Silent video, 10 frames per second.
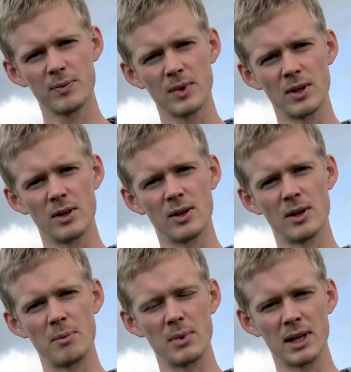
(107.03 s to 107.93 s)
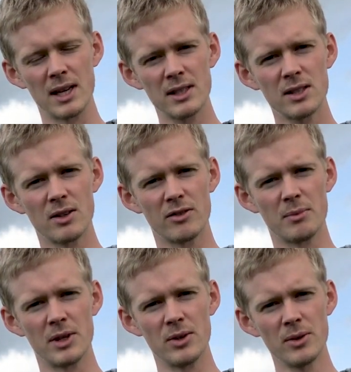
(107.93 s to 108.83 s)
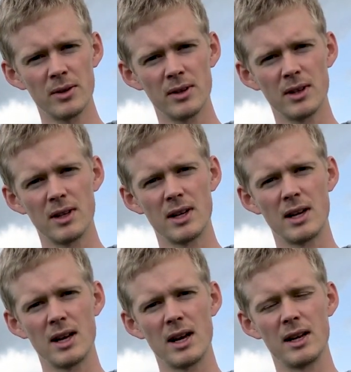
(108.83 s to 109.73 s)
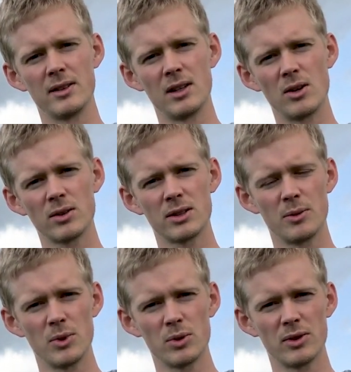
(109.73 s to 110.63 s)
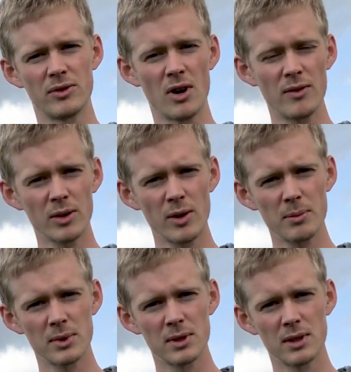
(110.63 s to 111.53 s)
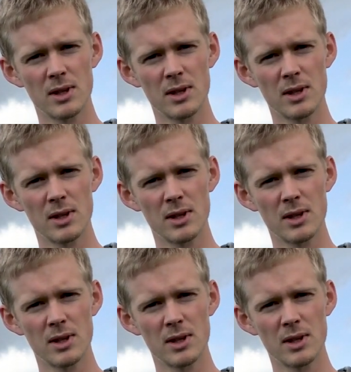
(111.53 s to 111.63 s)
application of manure and the long-term use of cover crops,